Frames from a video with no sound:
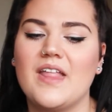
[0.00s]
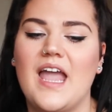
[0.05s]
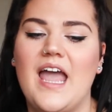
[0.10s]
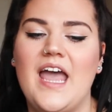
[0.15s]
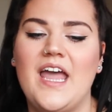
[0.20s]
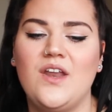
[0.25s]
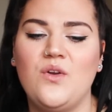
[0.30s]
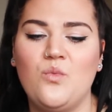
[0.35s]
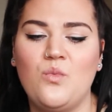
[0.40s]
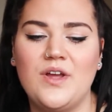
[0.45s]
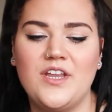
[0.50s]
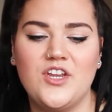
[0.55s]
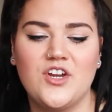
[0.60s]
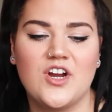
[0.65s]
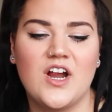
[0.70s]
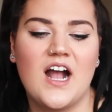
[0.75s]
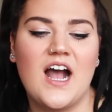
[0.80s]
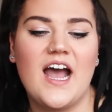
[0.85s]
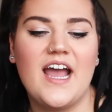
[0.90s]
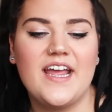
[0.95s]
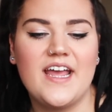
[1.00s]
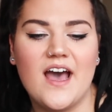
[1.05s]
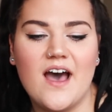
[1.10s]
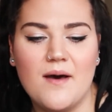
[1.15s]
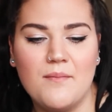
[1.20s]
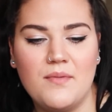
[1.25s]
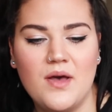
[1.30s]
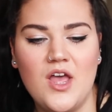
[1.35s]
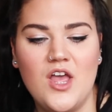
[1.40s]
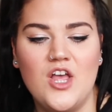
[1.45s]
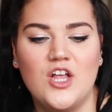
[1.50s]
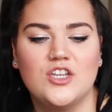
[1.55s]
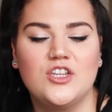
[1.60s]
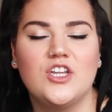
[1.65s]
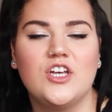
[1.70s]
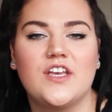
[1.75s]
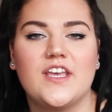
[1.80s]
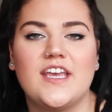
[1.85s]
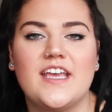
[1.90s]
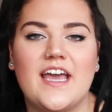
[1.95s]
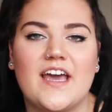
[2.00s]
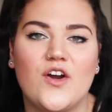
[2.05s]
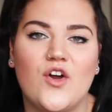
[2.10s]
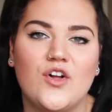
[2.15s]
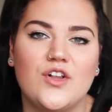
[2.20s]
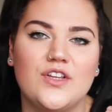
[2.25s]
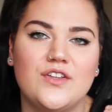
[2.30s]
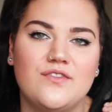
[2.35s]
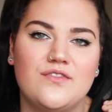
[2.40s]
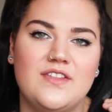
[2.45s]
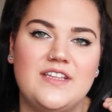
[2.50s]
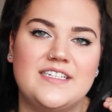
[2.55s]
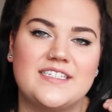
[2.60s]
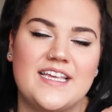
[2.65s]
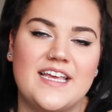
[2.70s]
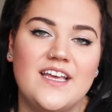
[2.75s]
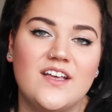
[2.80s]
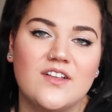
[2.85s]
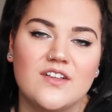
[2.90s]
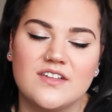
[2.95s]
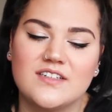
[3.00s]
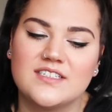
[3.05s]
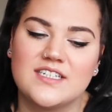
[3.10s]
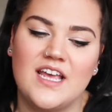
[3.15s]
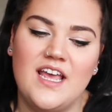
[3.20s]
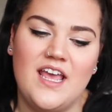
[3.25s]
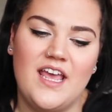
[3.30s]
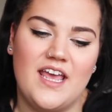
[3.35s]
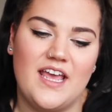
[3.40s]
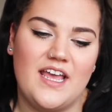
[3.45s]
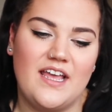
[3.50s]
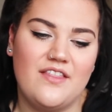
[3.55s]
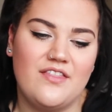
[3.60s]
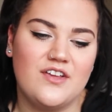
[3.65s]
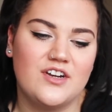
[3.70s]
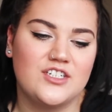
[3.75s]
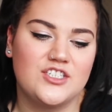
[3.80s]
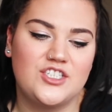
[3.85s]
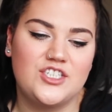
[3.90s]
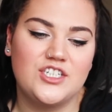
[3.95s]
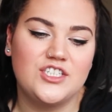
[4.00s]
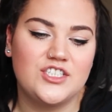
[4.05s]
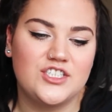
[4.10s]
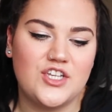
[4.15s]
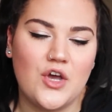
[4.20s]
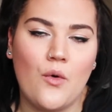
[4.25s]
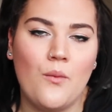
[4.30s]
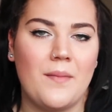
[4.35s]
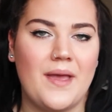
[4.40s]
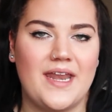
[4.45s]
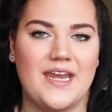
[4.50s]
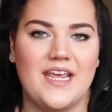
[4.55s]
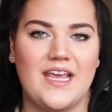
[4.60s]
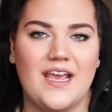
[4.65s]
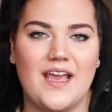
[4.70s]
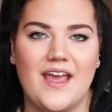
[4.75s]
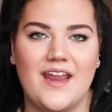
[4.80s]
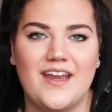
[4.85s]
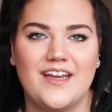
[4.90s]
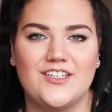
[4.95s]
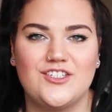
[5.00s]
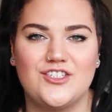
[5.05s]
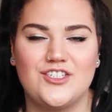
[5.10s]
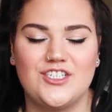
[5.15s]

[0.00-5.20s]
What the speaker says: And when you're high up looking at all of these hills, there's just so many, and it's